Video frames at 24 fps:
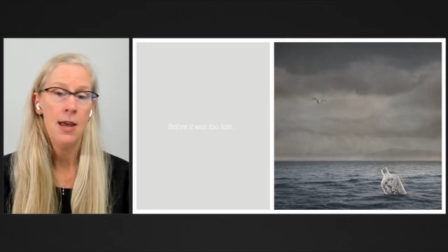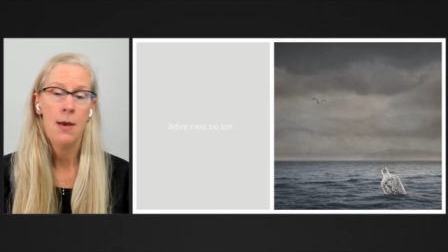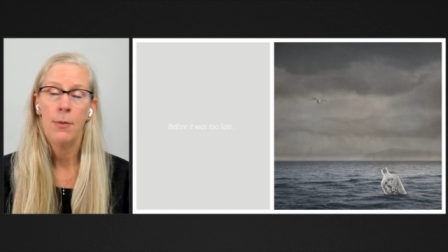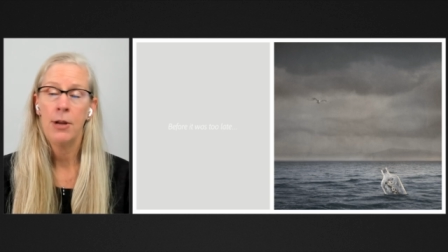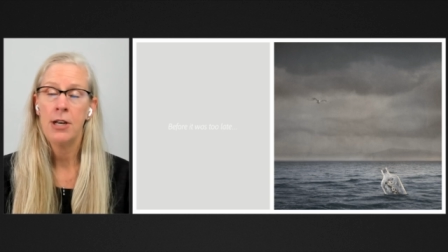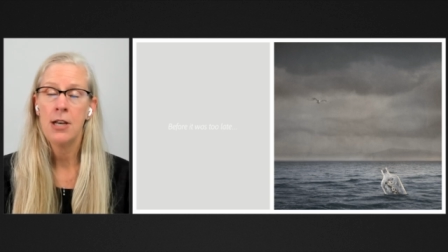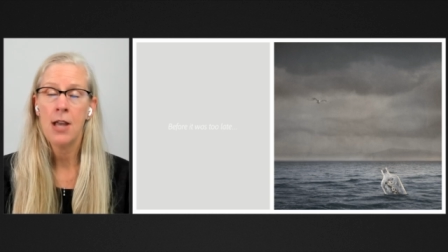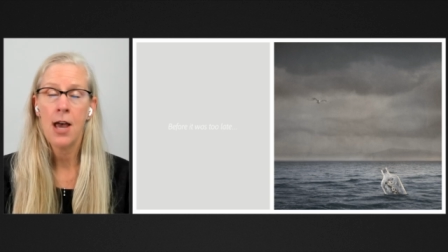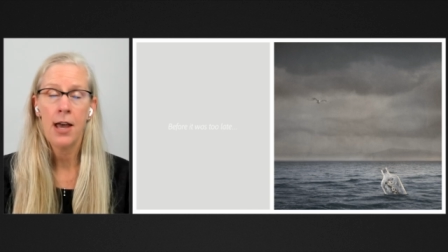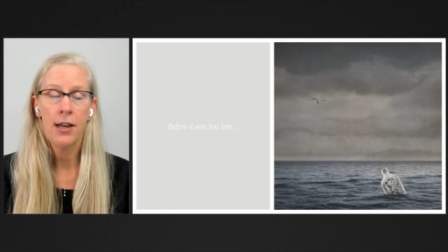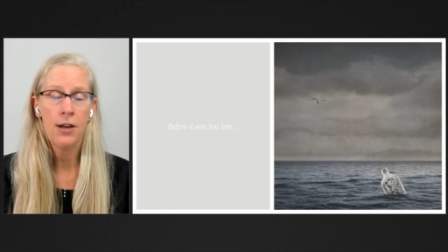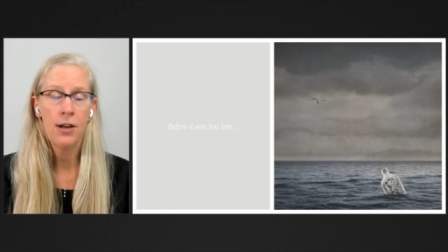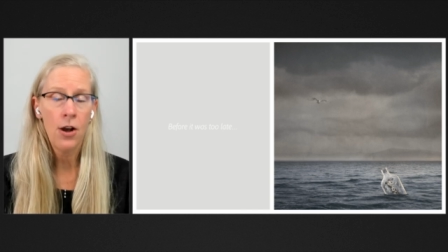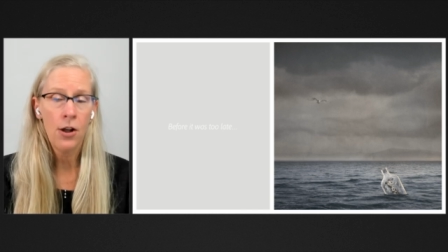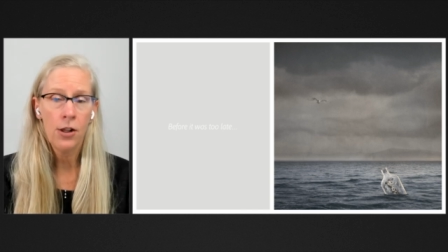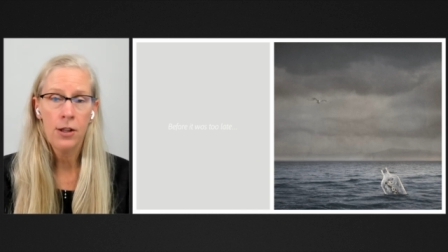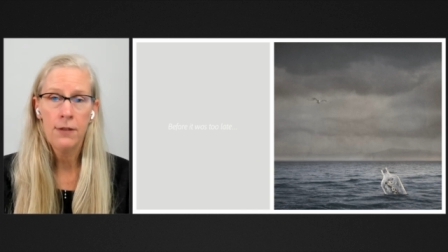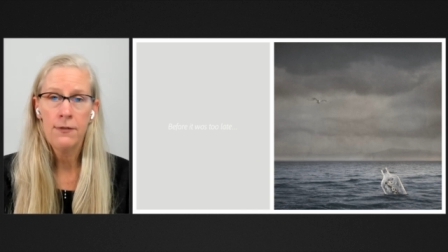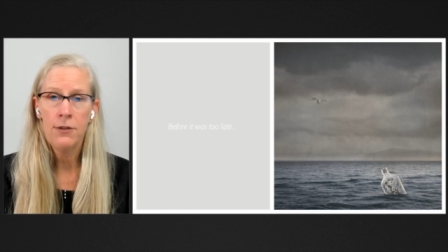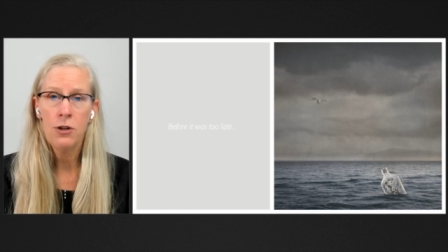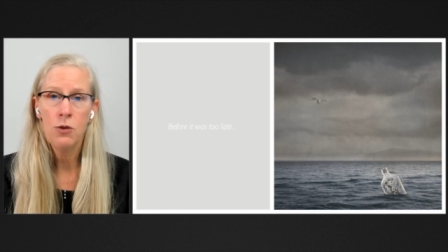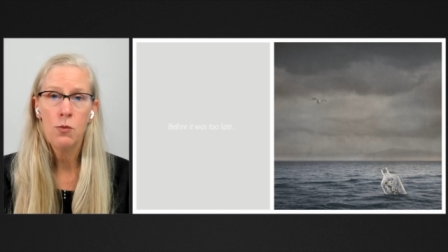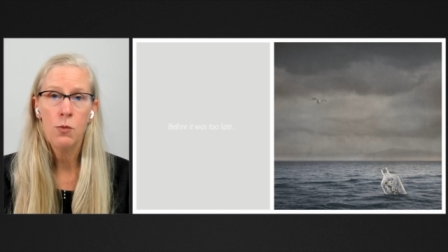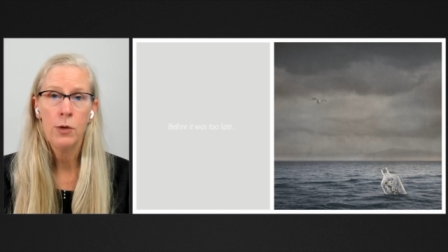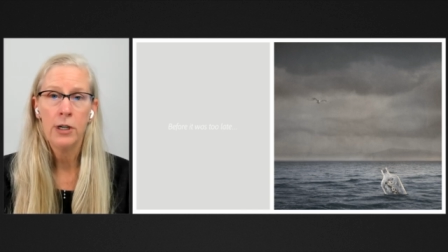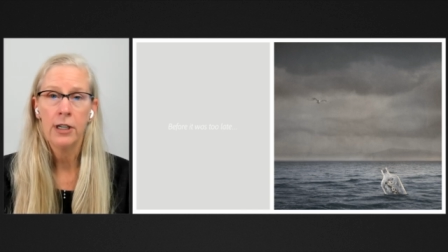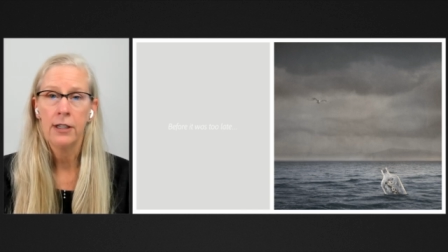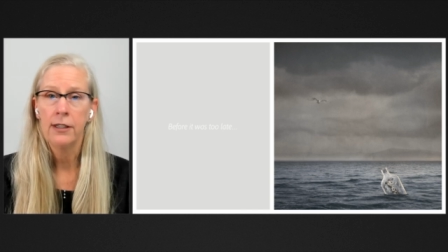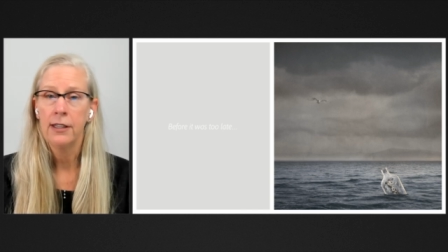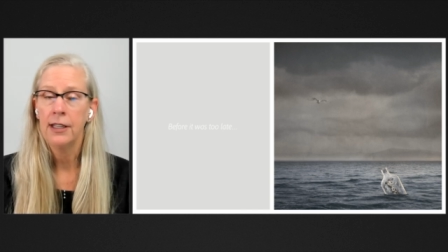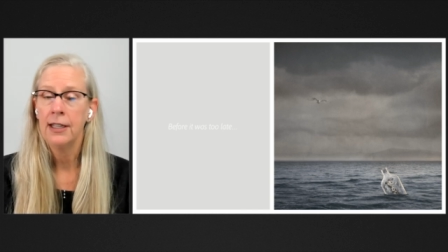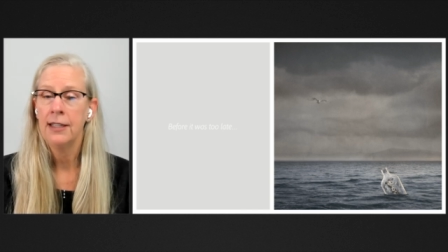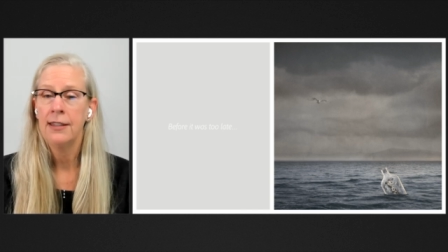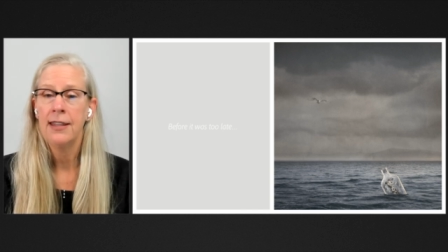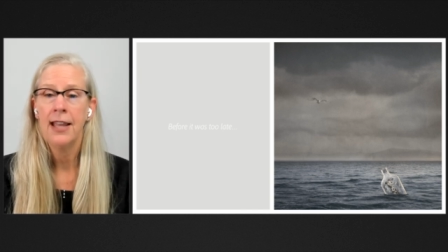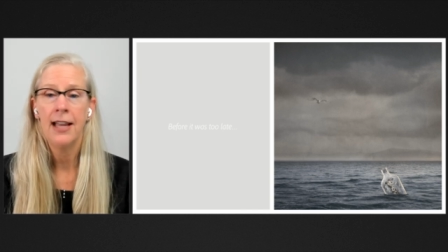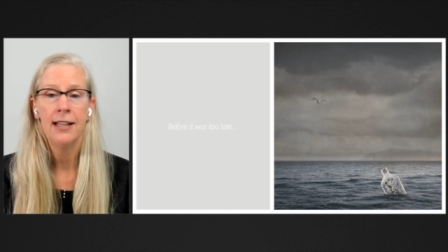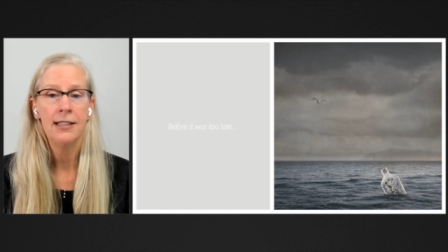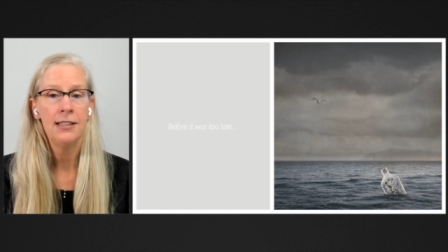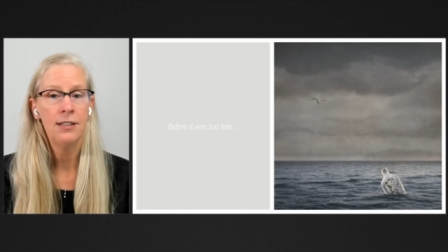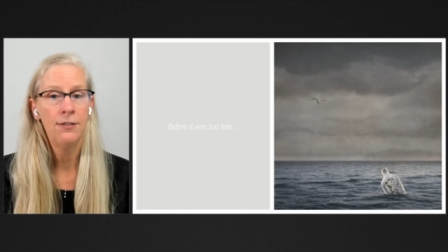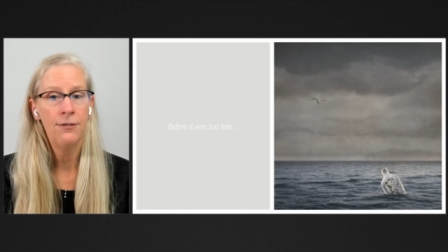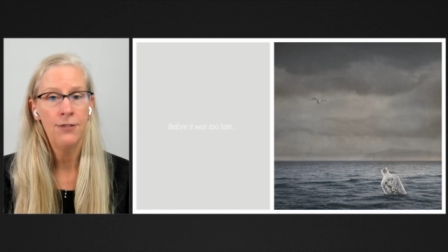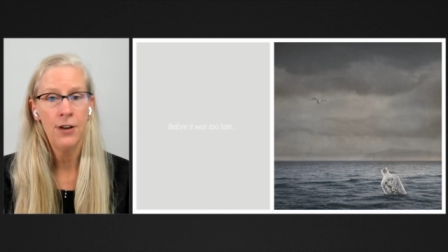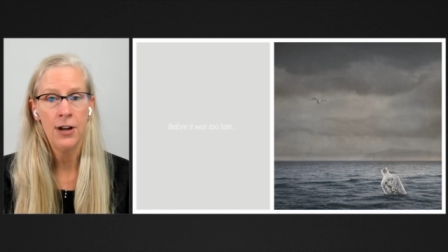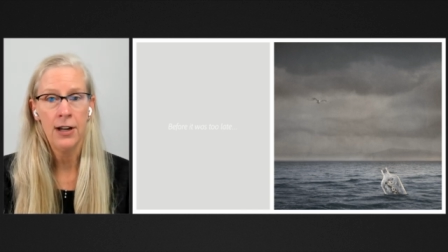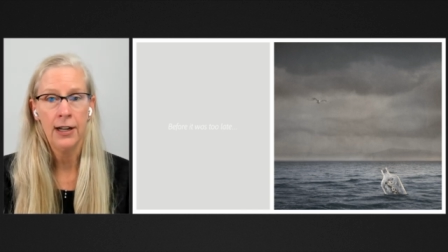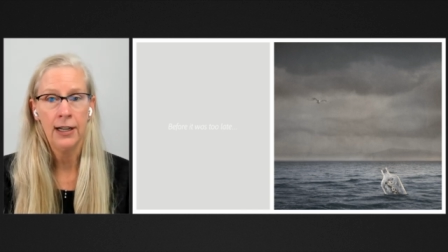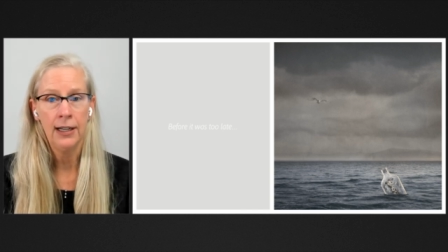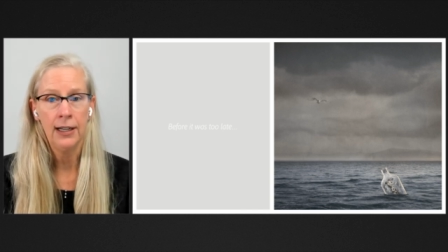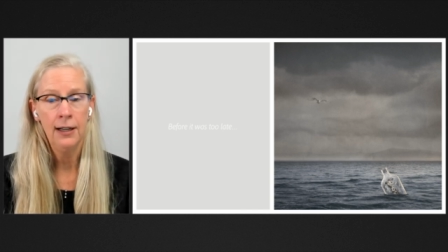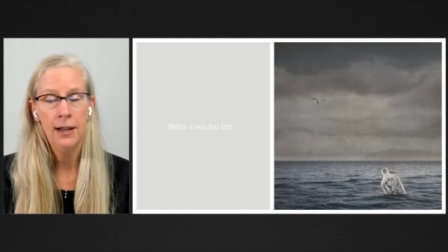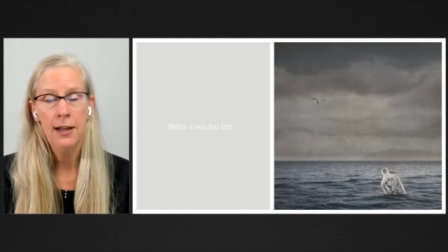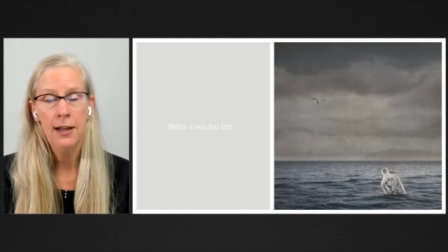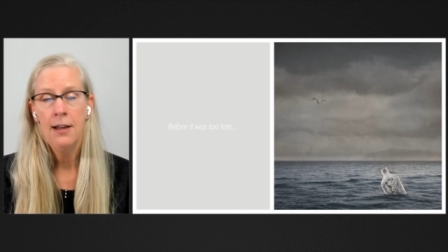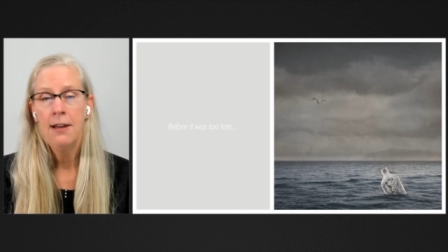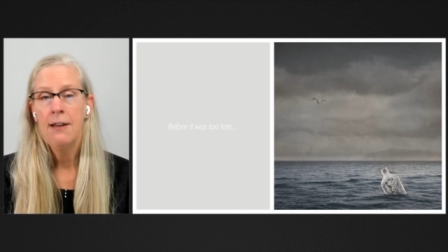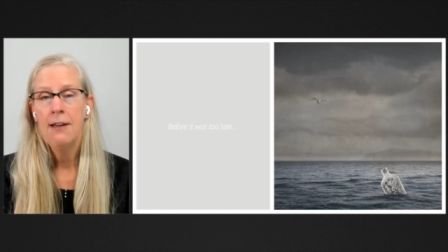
but not all of you will, and that's fine.